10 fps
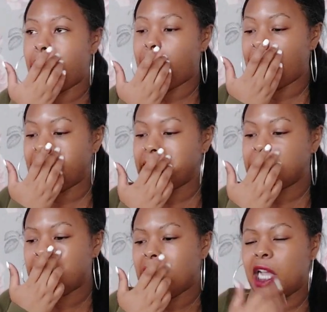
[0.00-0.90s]
All
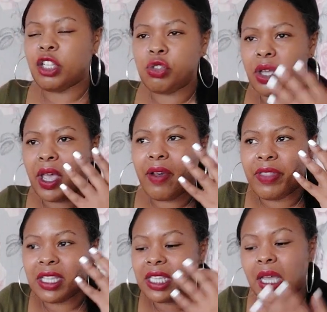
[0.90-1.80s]
right? And you don't have
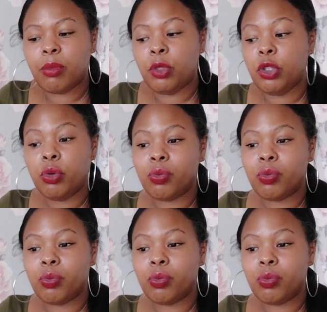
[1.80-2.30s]
that time,